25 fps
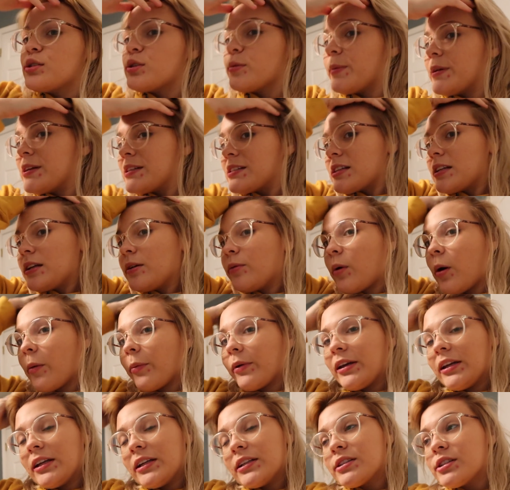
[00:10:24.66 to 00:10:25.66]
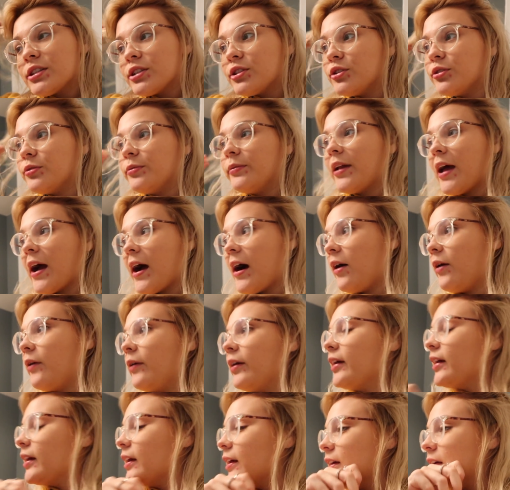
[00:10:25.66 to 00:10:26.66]
So basically what we need to do
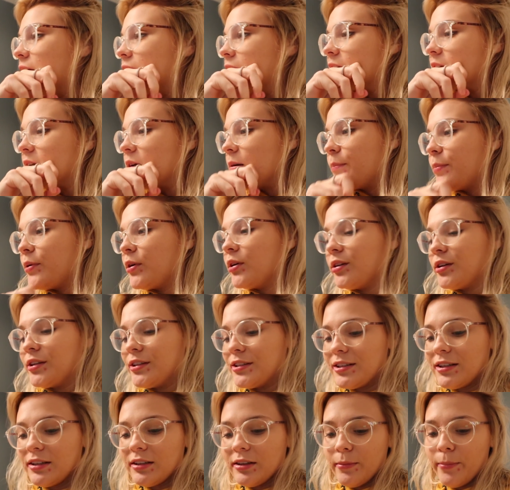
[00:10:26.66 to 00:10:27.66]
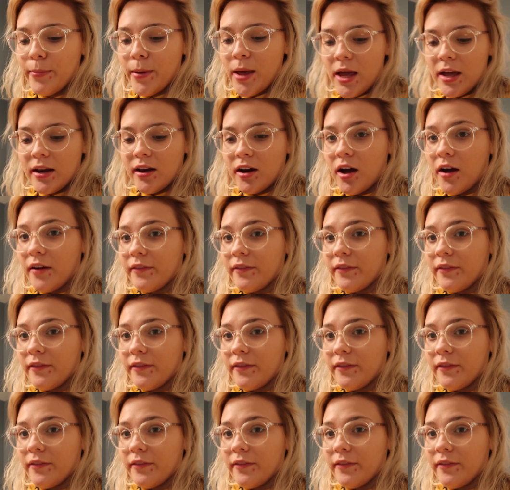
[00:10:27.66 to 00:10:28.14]
now is put the bed